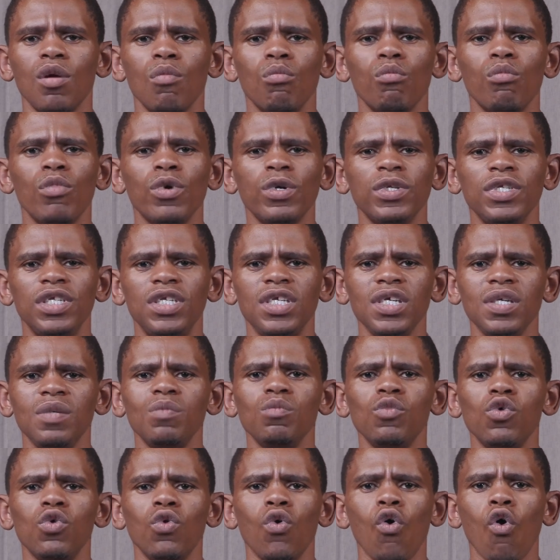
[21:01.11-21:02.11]

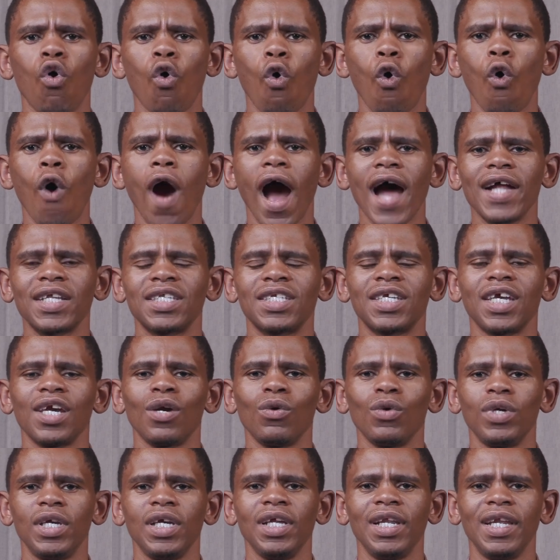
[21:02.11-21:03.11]
Modimo o a
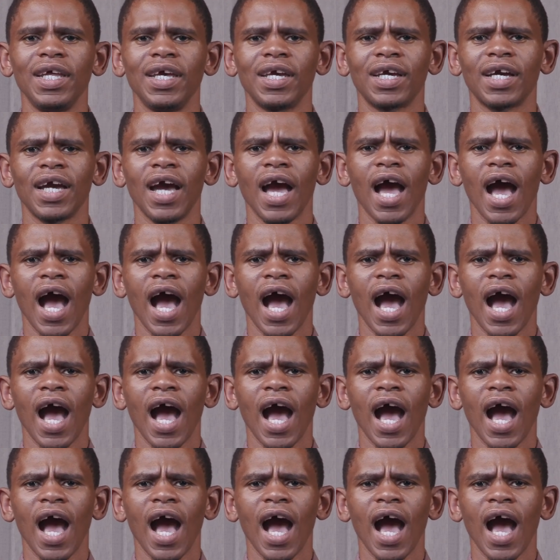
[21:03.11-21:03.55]
Theohile.